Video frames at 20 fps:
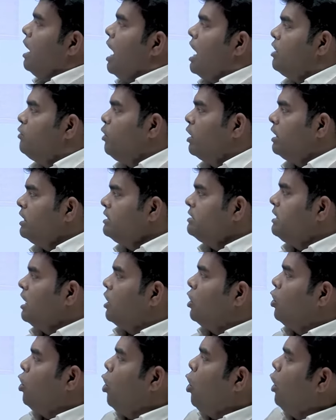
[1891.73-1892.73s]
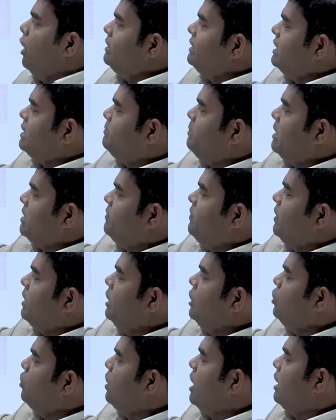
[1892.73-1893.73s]
and what is the cause specific
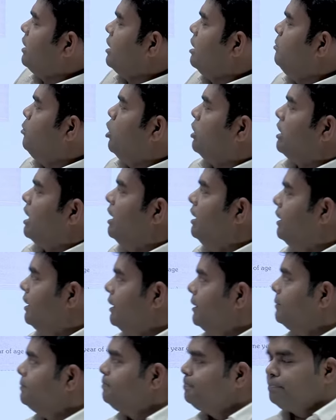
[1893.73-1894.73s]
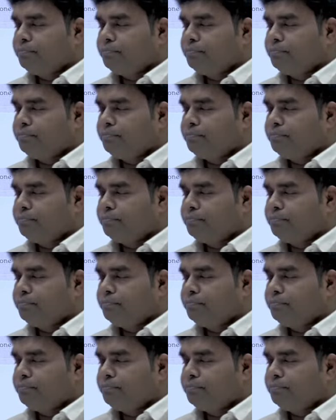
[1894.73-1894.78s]
neonatal mortality.